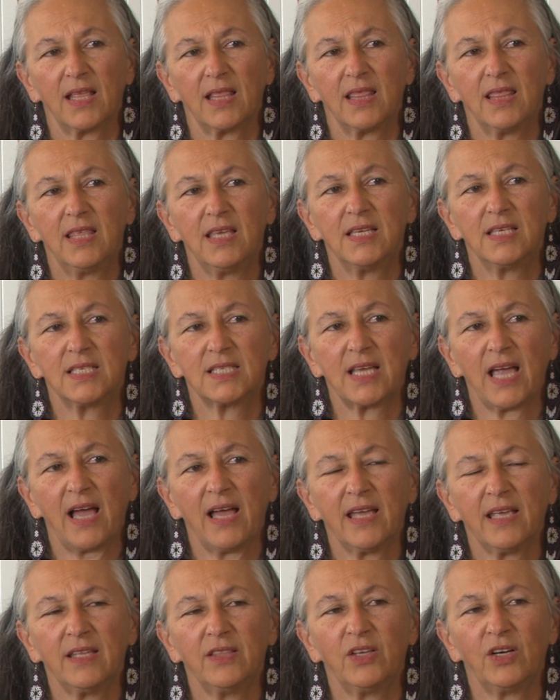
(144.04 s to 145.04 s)
this
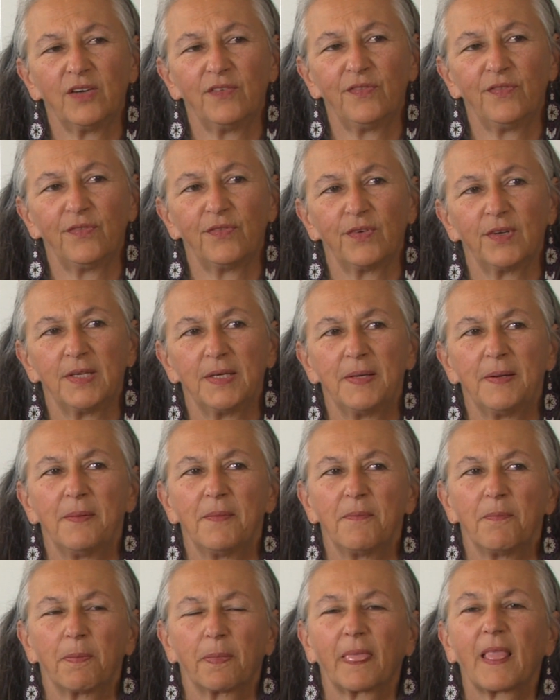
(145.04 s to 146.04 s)
kind of
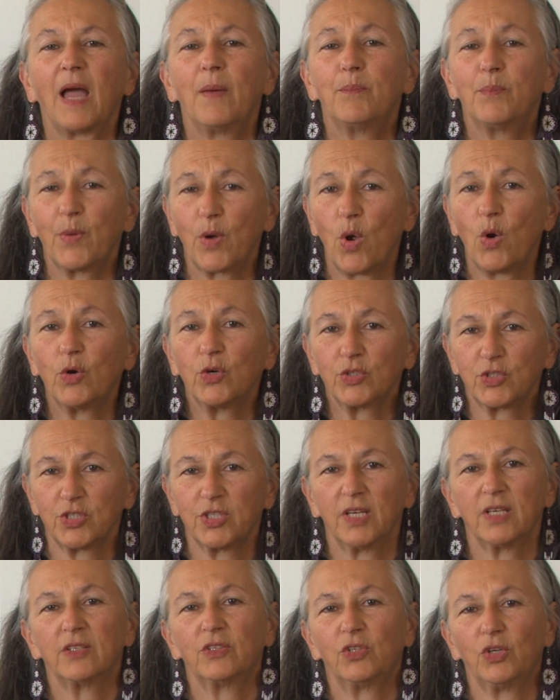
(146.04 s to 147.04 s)

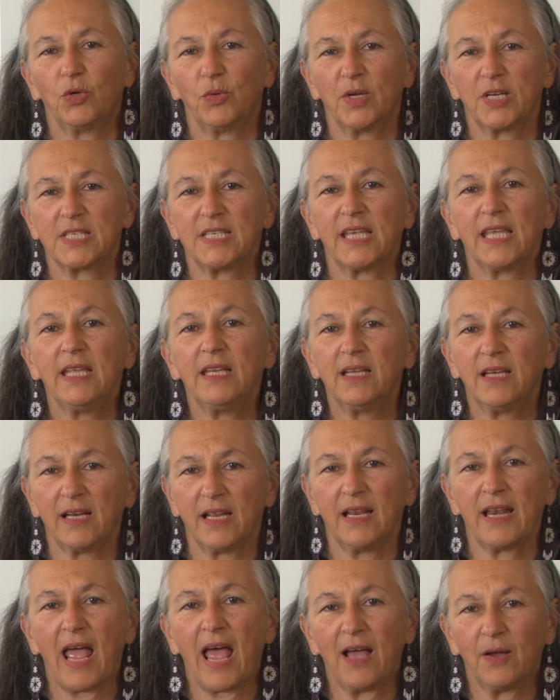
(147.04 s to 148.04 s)
approach towards inner
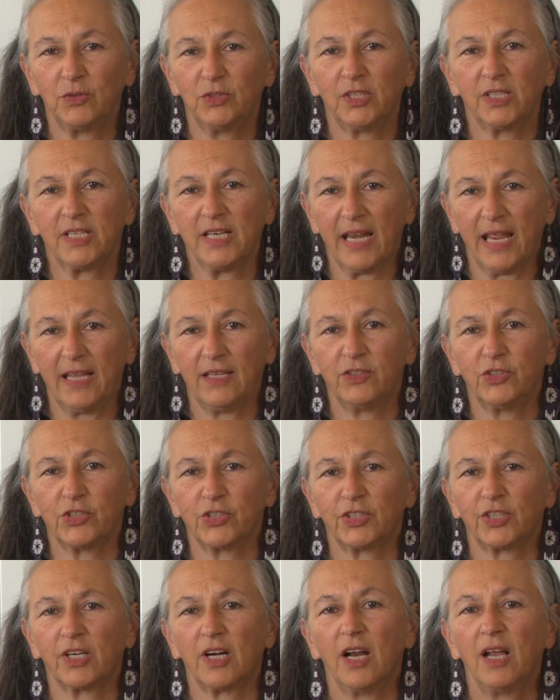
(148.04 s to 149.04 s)
and outer
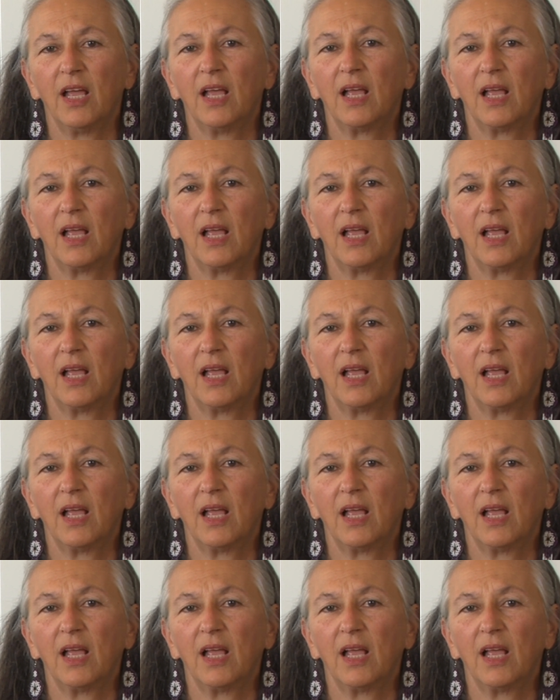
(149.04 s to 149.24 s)
nature